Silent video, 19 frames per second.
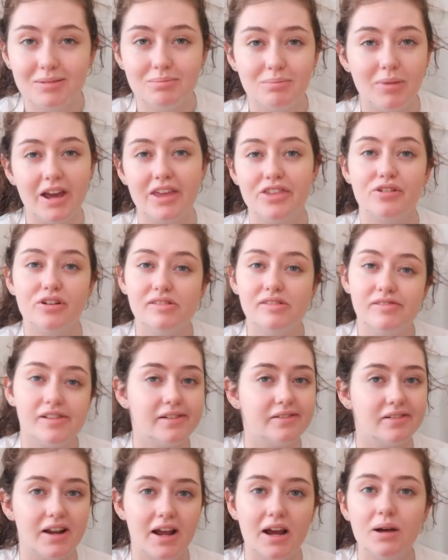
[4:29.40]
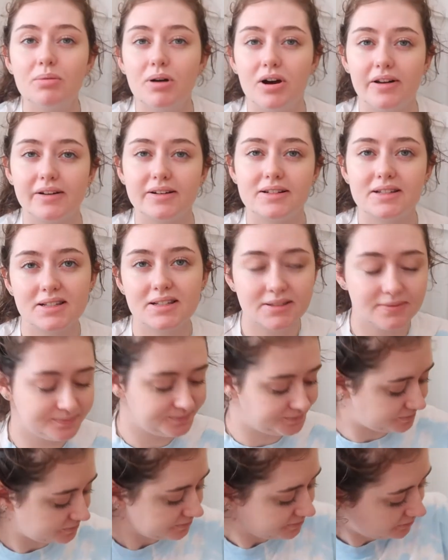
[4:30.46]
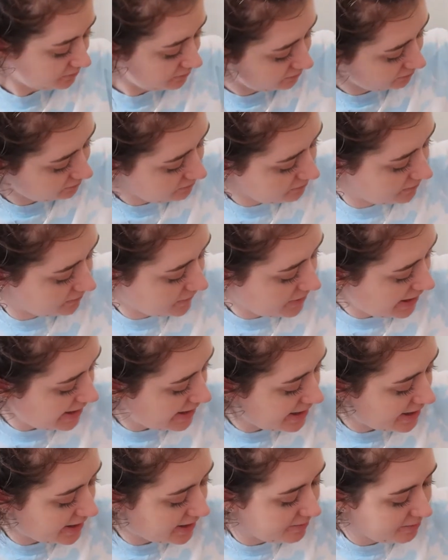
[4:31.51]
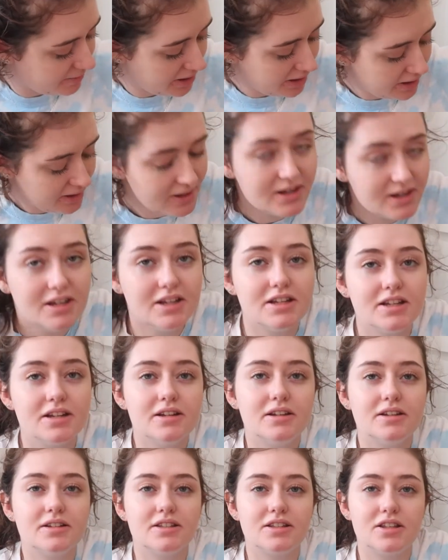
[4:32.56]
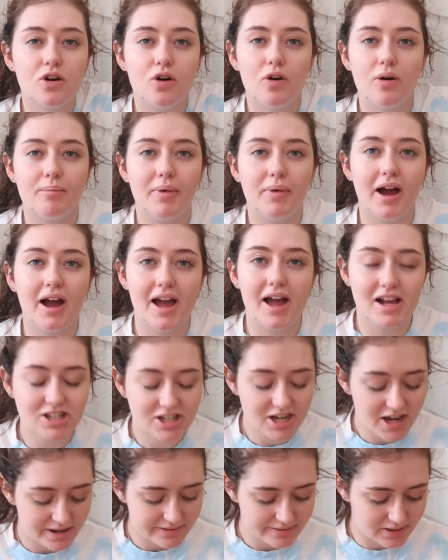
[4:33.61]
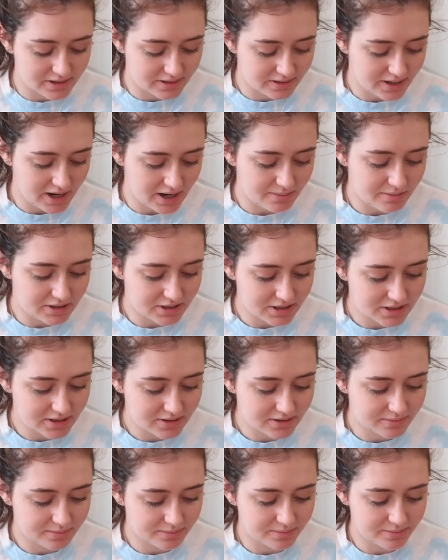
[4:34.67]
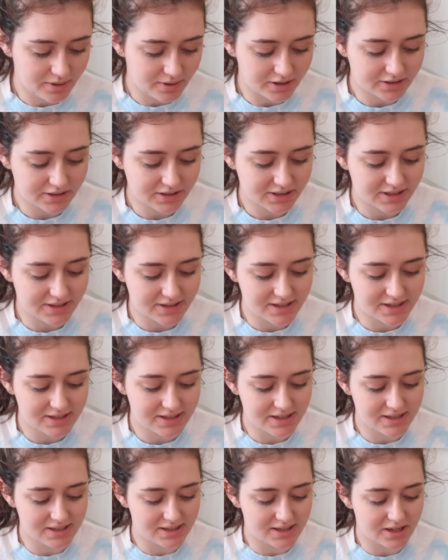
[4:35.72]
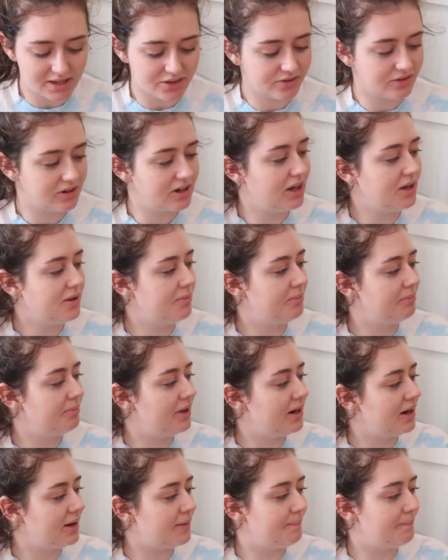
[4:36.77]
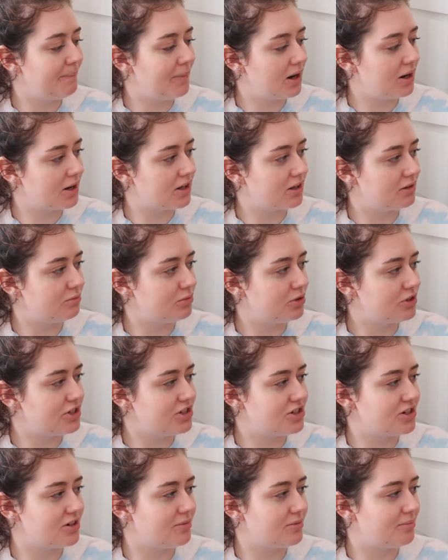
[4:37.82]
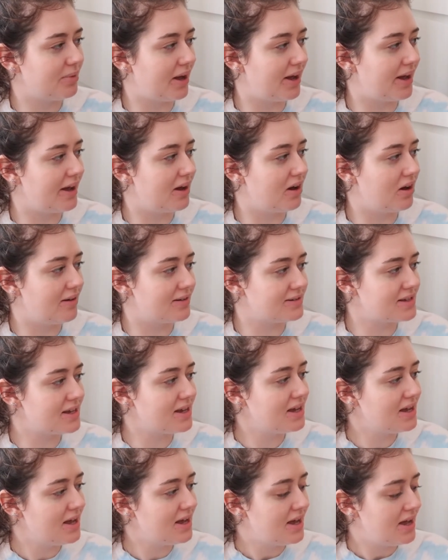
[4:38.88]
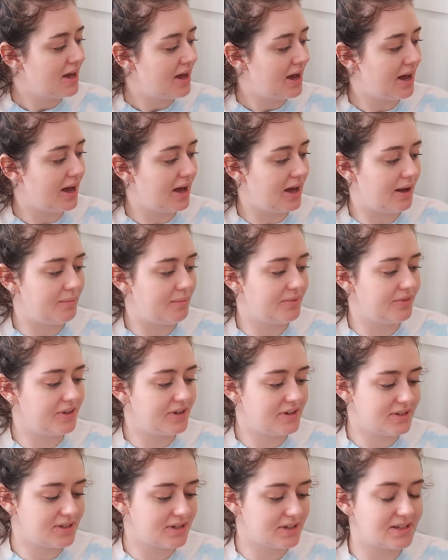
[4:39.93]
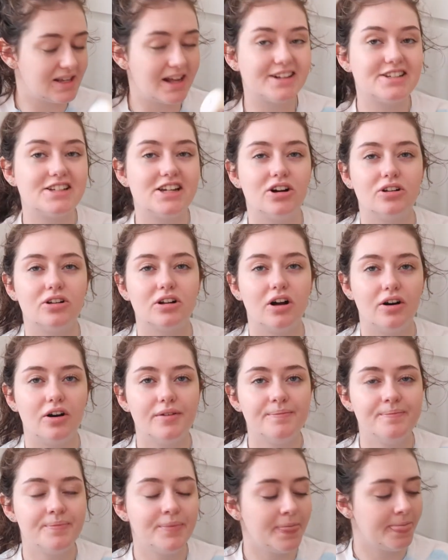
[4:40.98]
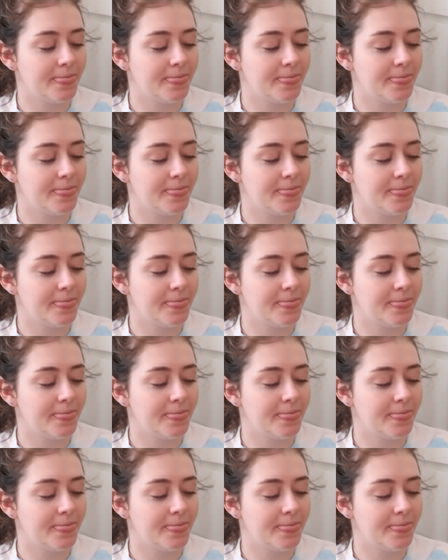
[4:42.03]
my 3 favorite hair products. I actually have another hair product, and this is a 3-Minute Miracle Moisture by Aussie. This is actually all gone.